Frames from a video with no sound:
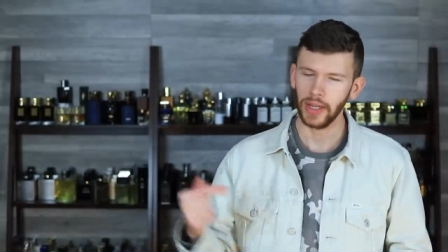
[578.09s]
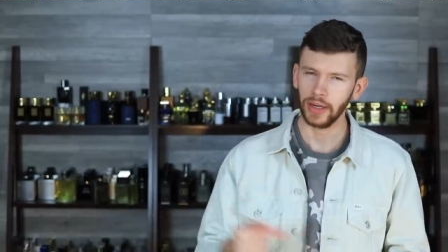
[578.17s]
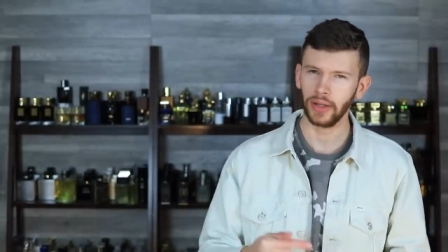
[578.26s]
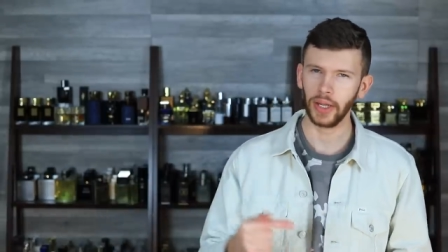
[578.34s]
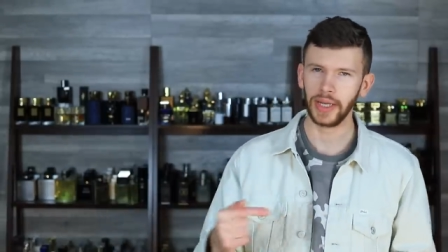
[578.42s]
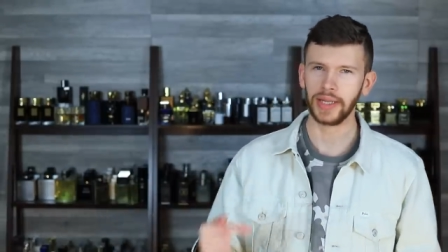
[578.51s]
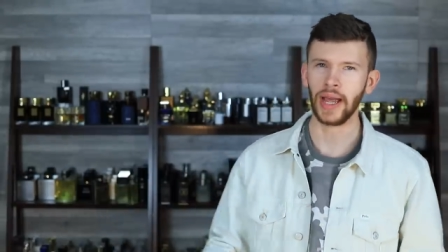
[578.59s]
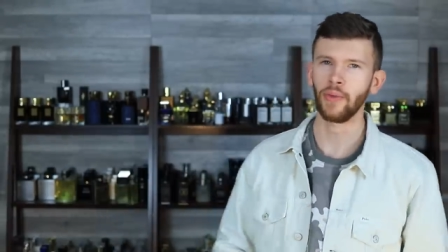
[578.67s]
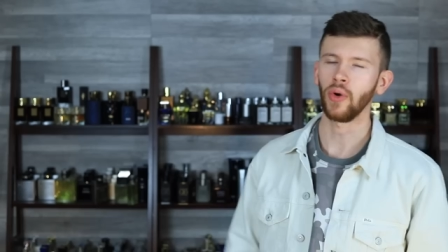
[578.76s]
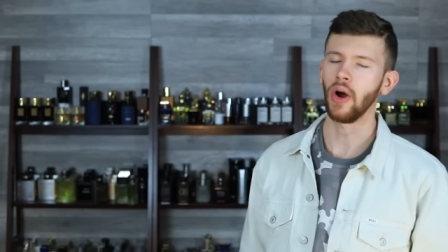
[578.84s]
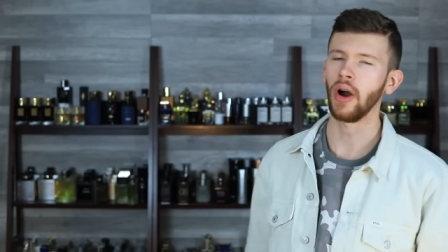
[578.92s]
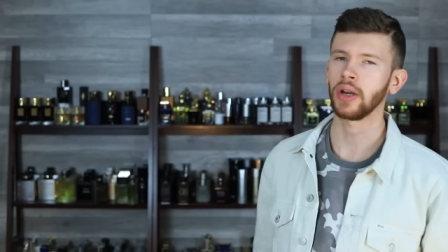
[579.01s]
Clicking that
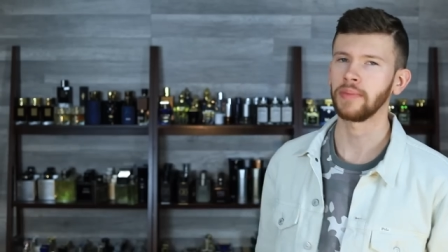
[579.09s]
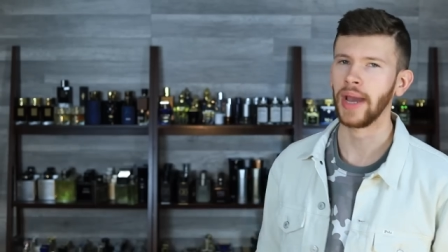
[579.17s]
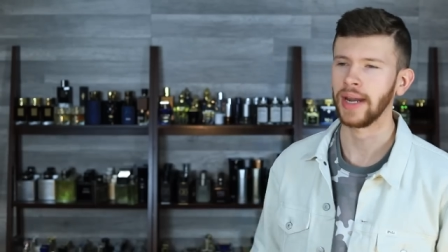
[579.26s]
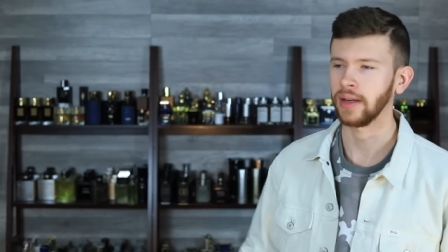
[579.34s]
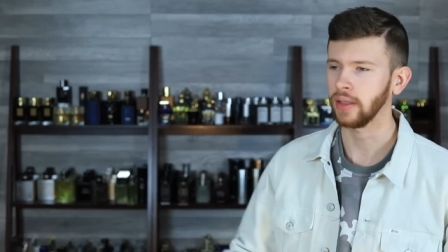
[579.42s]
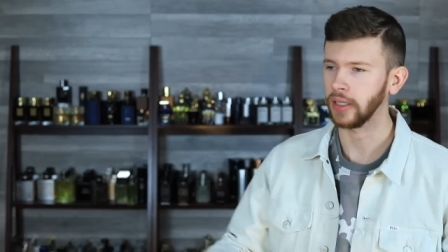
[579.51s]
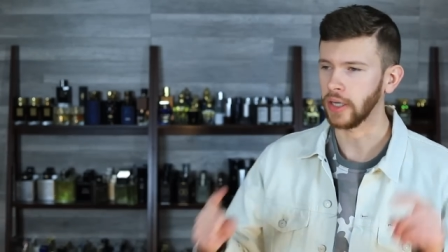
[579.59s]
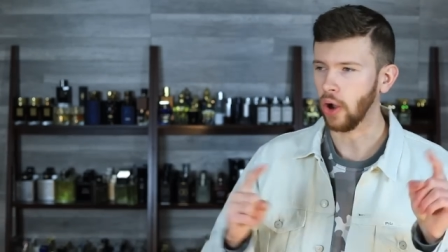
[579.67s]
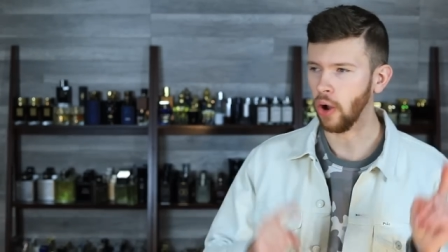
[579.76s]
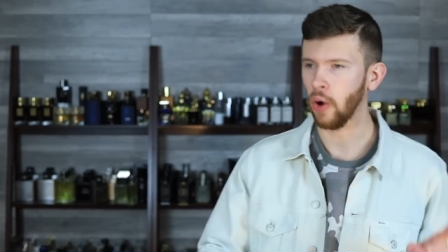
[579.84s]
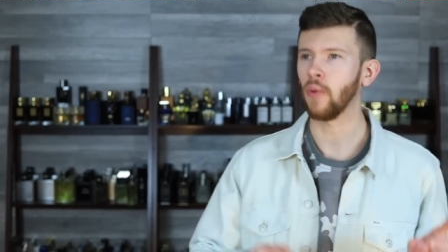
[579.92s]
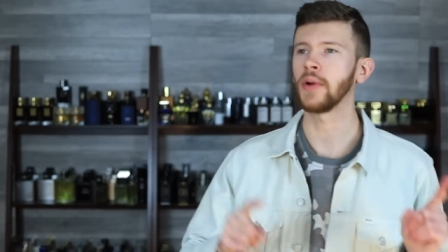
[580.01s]
will automatically
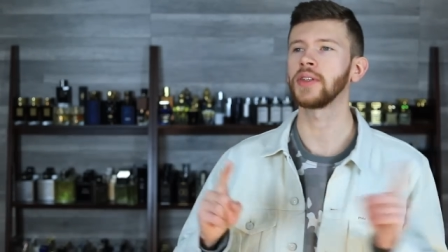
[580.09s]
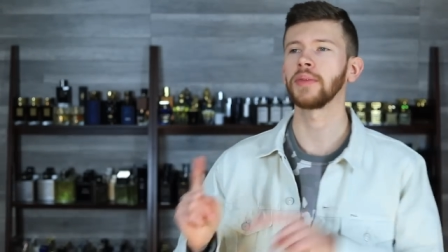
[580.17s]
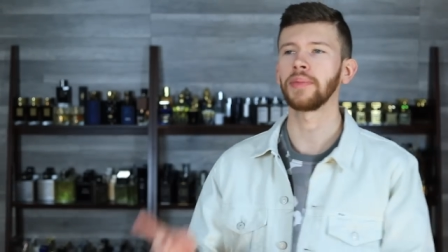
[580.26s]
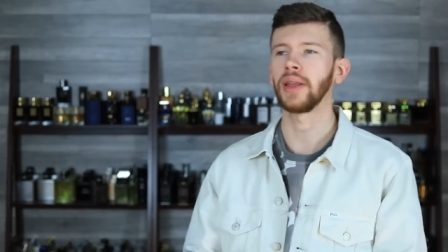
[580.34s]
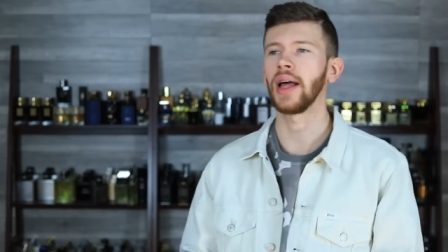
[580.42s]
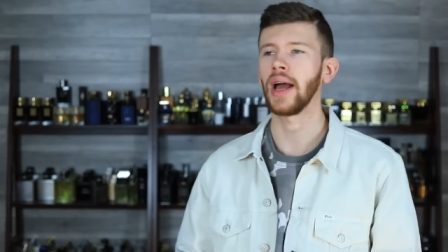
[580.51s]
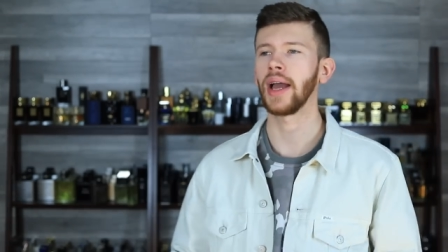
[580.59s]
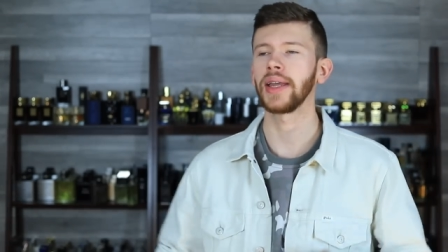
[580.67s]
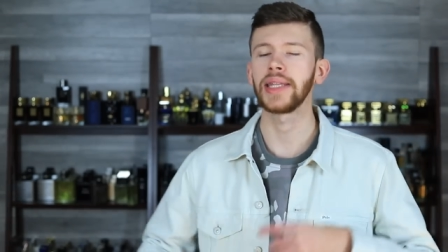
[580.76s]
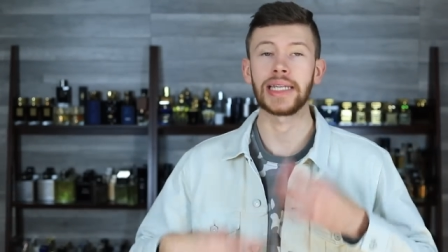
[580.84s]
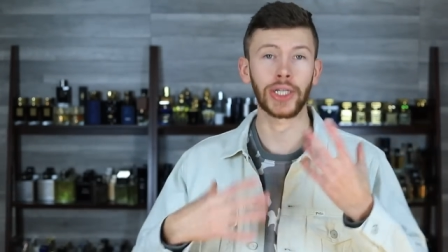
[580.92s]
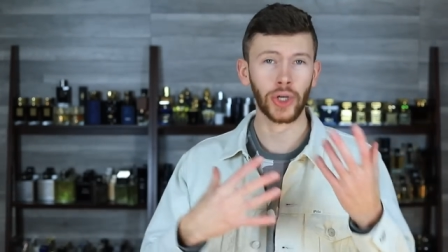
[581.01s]
always apply
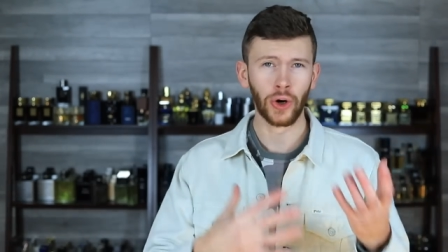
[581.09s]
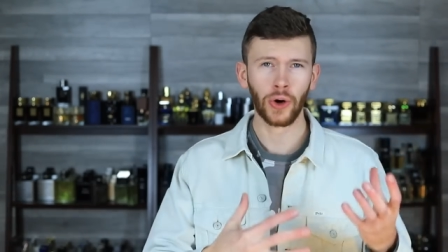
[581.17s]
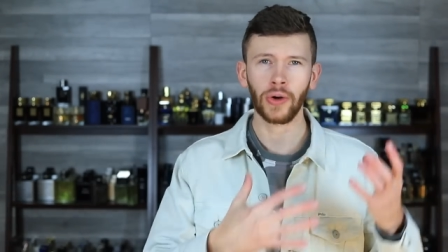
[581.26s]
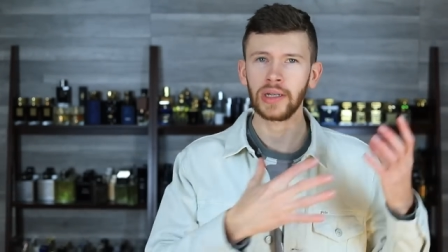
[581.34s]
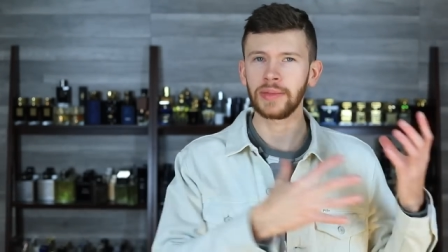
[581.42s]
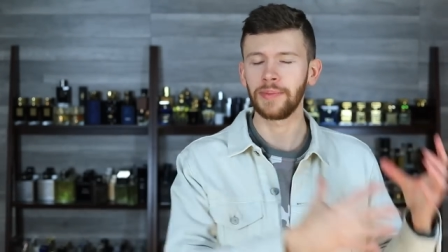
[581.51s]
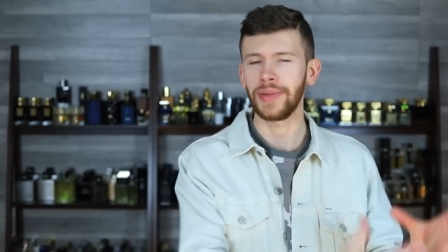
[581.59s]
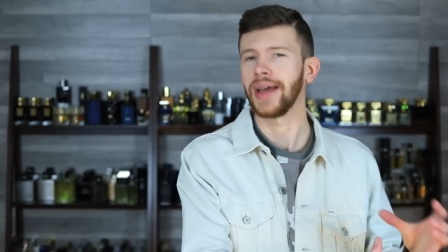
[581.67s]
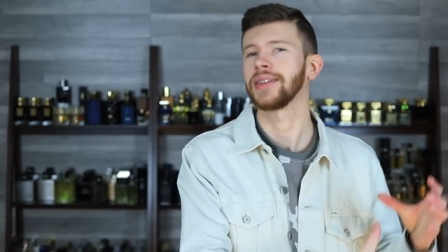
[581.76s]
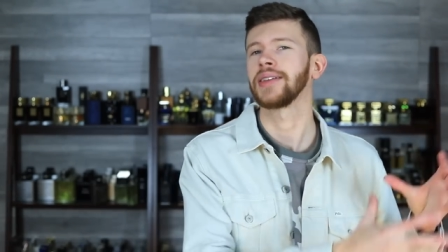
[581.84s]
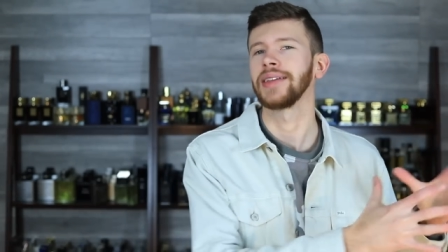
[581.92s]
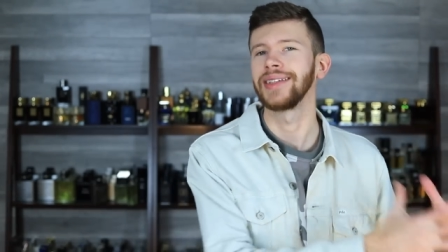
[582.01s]
the current
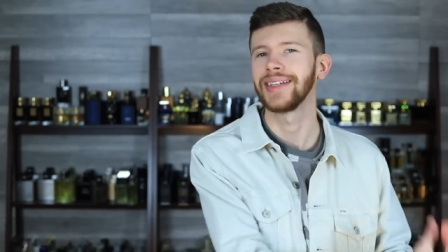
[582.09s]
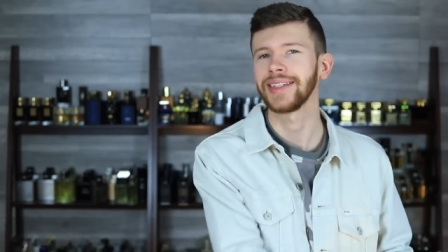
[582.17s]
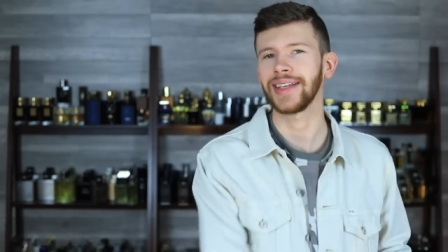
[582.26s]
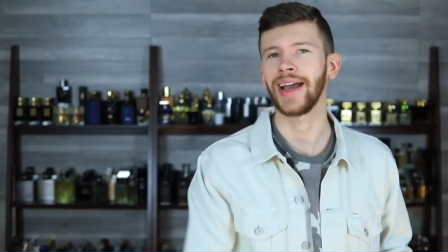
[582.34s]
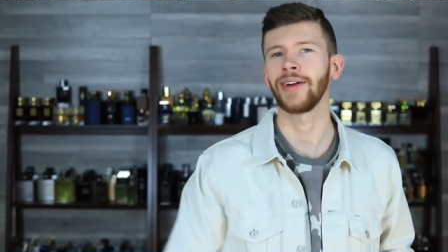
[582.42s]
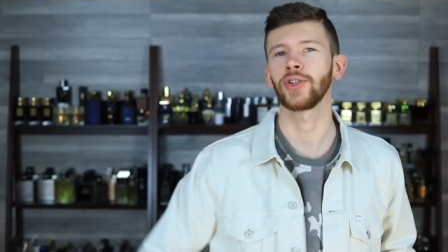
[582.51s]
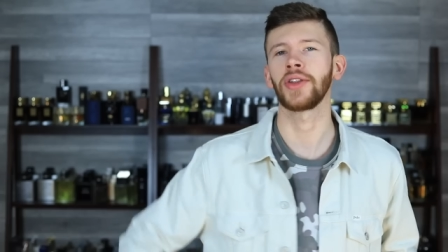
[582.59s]
best discount,